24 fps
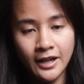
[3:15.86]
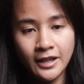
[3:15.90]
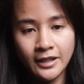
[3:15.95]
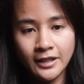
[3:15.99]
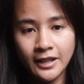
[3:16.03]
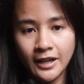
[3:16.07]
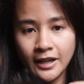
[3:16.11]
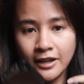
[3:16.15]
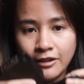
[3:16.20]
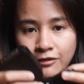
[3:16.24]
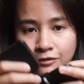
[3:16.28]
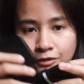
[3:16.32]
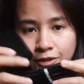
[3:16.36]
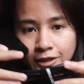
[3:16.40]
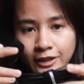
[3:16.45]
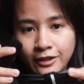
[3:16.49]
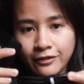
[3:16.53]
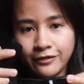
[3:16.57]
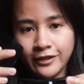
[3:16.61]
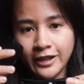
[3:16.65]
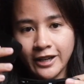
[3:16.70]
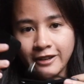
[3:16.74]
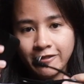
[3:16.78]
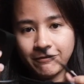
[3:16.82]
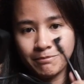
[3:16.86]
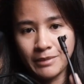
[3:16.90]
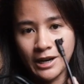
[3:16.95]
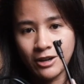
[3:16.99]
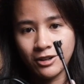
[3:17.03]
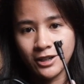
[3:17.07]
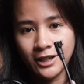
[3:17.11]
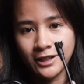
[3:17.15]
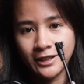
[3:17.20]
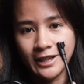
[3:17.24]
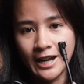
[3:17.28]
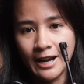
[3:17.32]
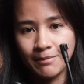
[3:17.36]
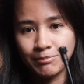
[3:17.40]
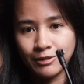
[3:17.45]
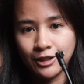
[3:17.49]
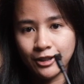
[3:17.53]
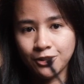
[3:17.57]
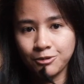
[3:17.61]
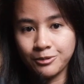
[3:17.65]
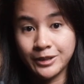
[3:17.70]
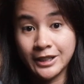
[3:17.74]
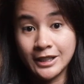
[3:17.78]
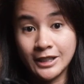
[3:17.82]
and a 45 power
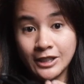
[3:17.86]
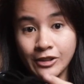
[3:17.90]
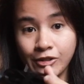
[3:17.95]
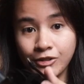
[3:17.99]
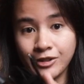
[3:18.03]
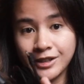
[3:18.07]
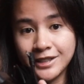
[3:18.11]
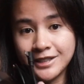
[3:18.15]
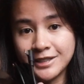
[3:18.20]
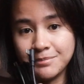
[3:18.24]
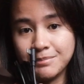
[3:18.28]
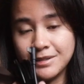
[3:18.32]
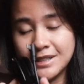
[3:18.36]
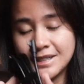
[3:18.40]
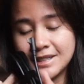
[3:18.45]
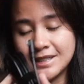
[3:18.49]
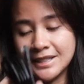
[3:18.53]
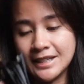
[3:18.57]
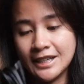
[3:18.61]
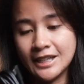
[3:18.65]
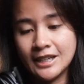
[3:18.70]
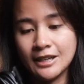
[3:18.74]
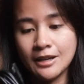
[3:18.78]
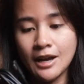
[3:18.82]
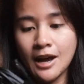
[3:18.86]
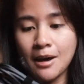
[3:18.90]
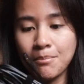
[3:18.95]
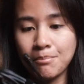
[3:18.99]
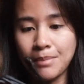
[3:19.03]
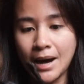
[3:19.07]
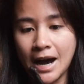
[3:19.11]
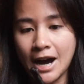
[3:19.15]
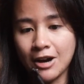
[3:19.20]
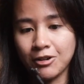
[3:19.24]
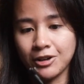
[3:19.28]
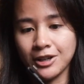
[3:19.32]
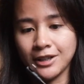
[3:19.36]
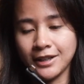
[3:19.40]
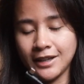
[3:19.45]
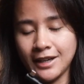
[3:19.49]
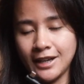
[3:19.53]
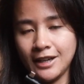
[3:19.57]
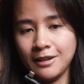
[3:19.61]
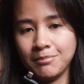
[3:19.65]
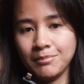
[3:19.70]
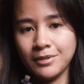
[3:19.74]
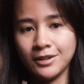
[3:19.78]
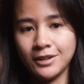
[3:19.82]
adapter with USB-C power
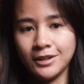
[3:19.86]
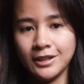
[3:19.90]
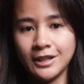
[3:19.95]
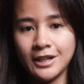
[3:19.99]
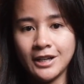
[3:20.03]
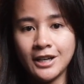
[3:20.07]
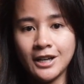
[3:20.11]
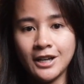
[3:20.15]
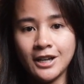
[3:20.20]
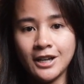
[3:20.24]
cable.